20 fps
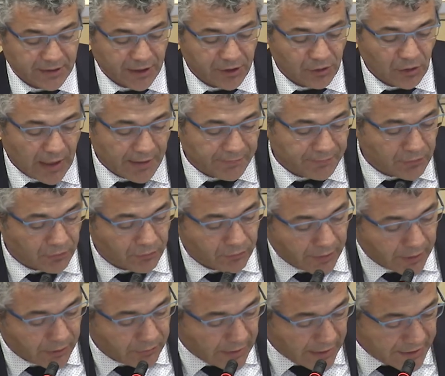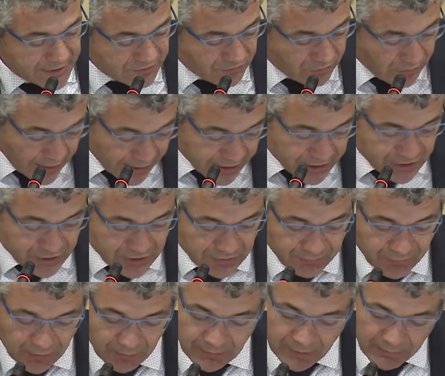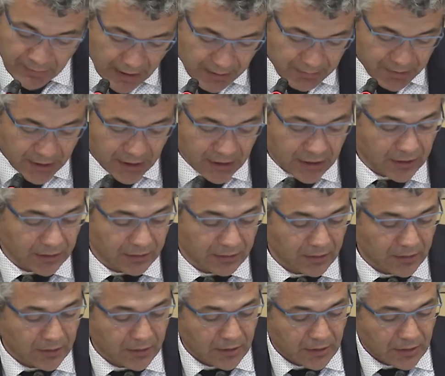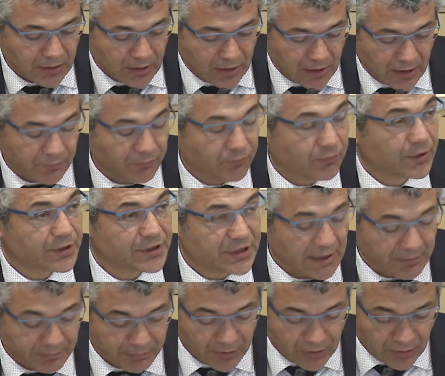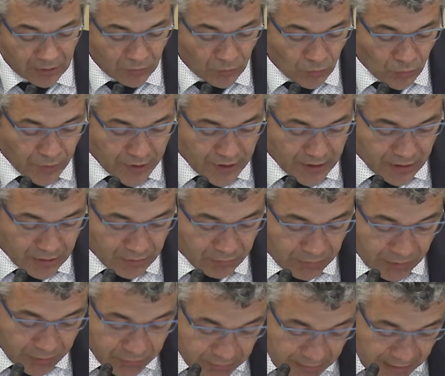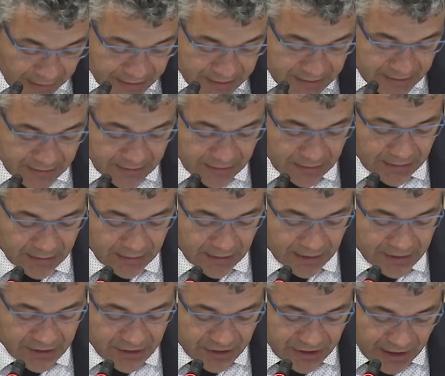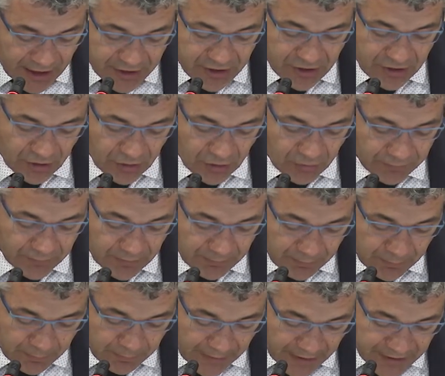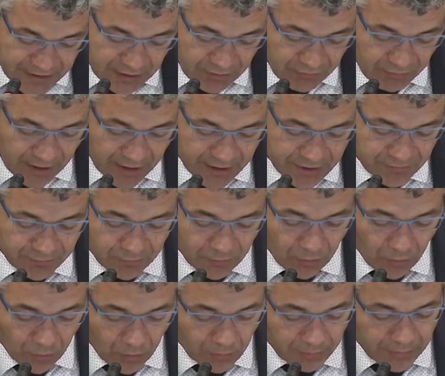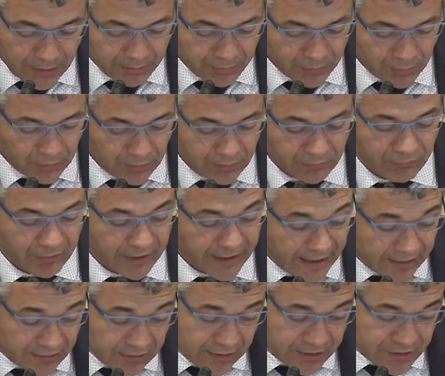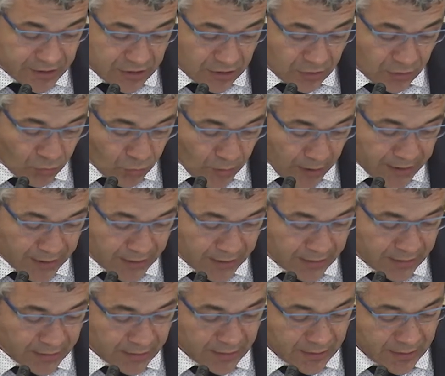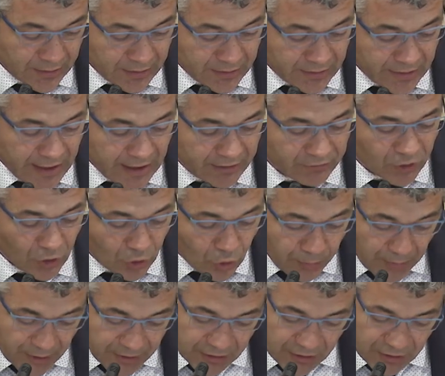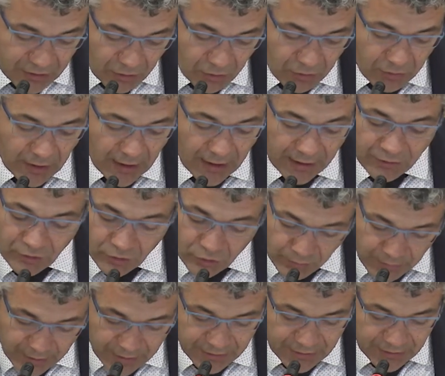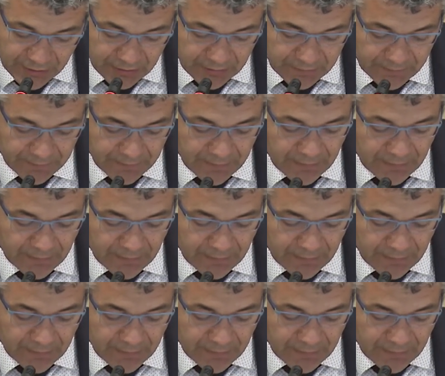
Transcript: that you have to recognize rights from the very beginning. And for example, we recognize an exercise of the basic rights for all people, regardless whether they are documented or undocumented.